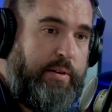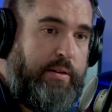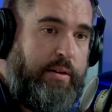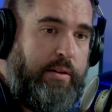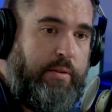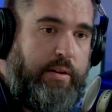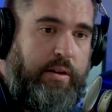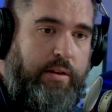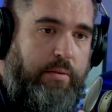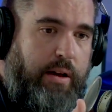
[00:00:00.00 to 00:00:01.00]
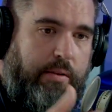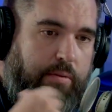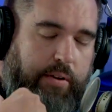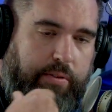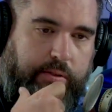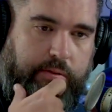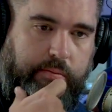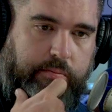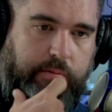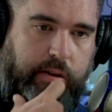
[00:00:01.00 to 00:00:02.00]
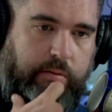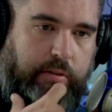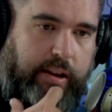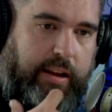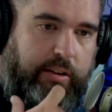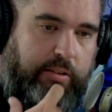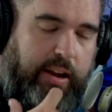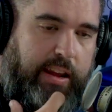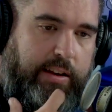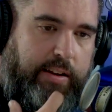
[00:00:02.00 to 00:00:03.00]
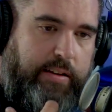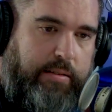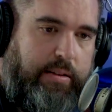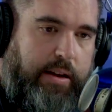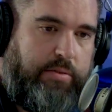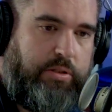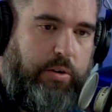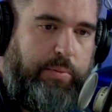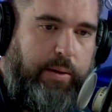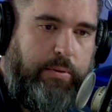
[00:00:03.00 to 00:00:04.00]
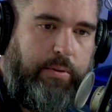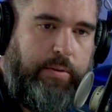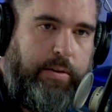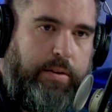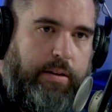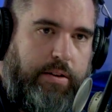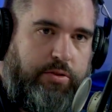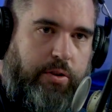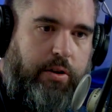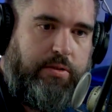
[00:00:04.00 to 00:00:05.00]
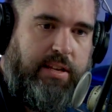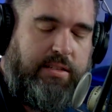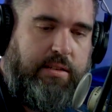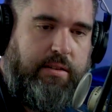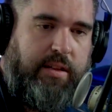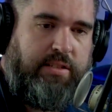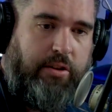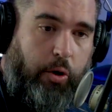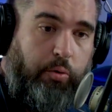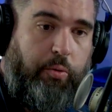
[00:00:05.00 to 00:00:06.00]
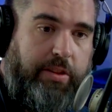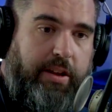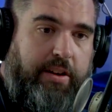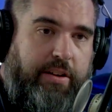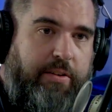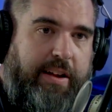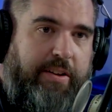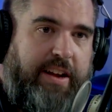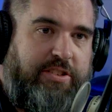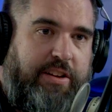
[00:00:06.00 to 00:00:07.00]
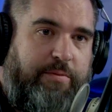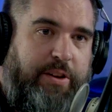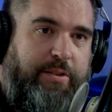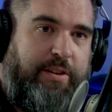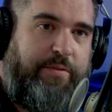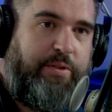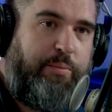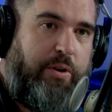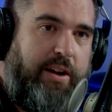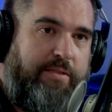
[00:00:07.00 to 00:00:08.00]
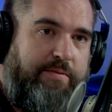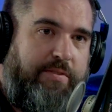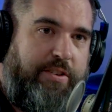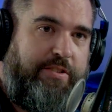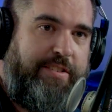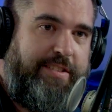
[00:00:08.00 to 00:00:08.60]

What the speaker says: you know, and you got a reference, you know, right now in your hand to kind of show people a Strong's. That's an old one there. You actually, were you looking for the brown version?